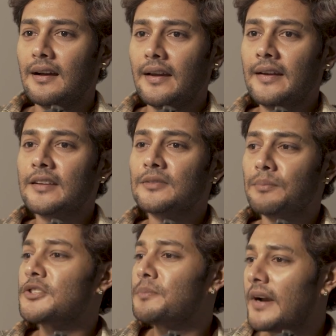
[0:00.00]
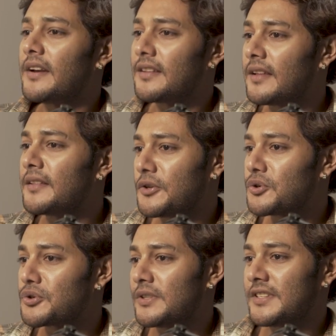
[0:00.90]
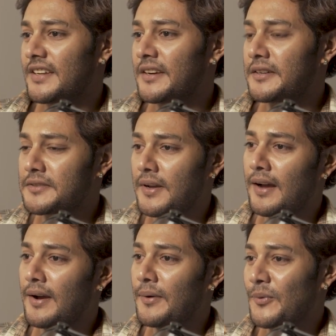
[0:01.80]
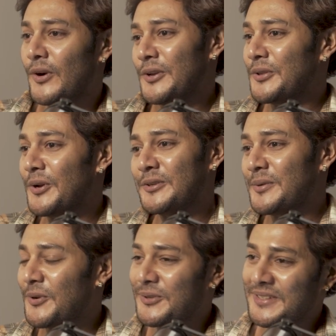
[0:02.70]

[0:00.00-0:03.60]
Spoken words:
it is much better than the usual cigarettes. What are your thoughts about